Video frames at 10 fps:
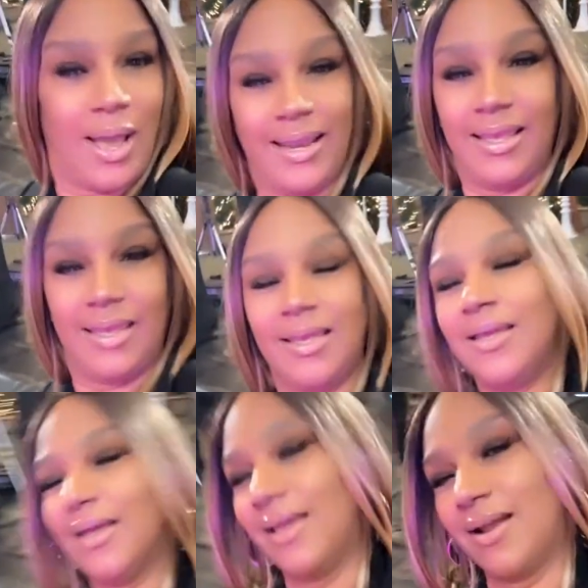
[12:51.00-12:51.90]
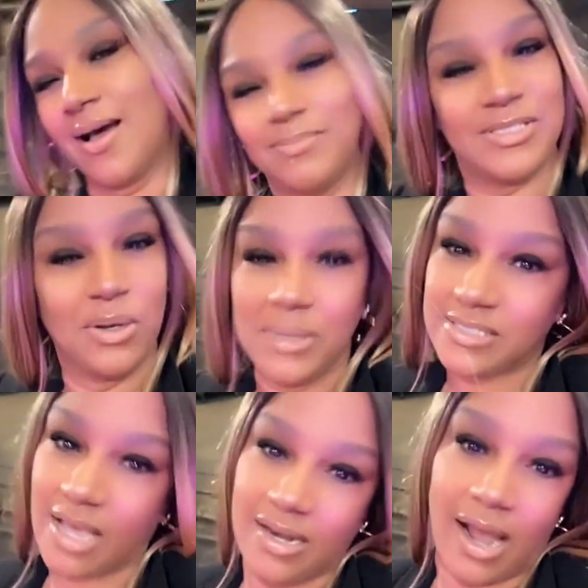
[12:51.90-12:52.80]
between Jackie and an
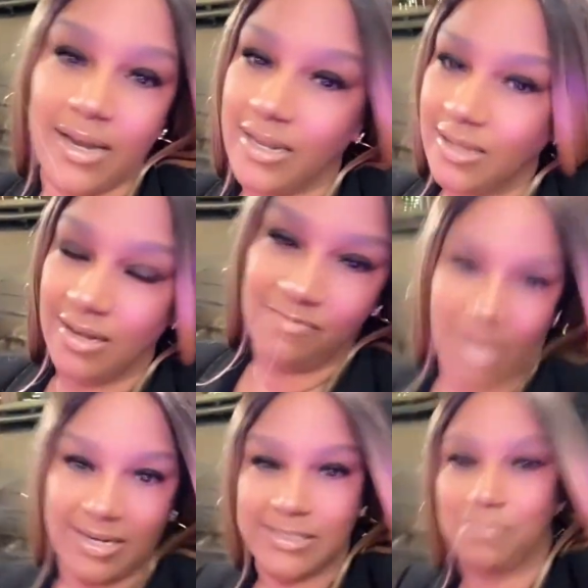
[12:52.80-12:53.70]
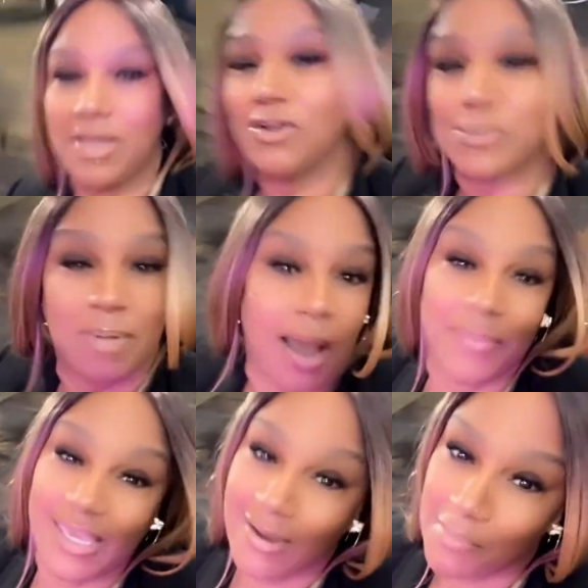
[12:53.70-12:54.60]
unidentified buddy. The
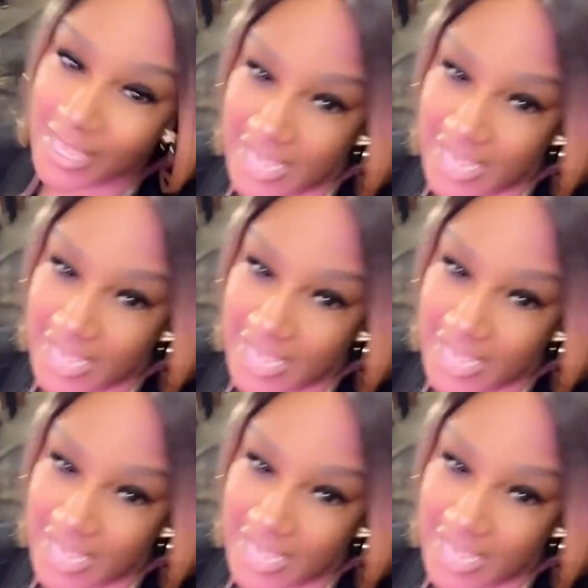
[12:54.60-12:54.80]
messages